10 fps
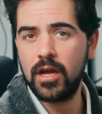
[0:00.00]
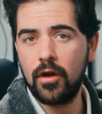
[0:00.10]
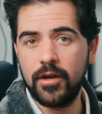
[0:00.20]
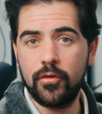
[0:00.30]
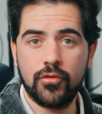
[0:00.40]
now
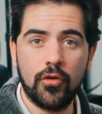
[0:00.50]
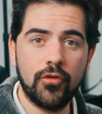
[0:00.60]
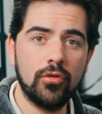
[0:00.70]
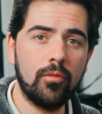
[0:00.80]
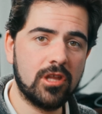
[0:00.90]
on our
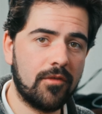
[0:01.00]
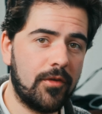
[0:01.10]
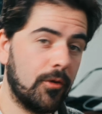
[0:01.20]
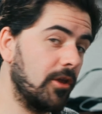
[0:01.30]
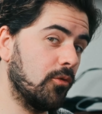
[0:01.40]
third tool, which I
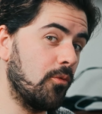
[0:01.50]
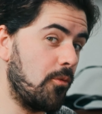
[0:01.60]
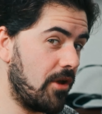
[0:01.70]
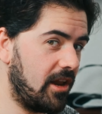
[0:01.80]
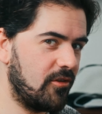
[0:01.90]
think you're going to
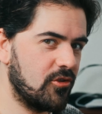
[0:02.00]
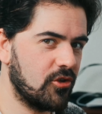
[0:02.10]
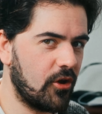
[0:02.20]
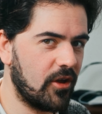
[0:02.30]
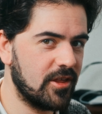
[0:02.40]
really
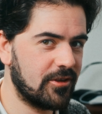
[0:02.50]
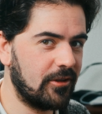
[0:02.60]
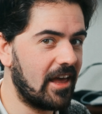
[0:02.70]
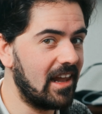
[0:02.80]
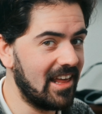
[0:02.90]
enjoy, and it's
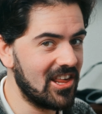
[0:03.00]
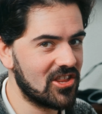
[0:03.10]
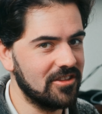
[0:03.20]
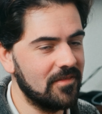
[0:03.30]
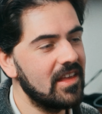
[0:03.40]
called Halation.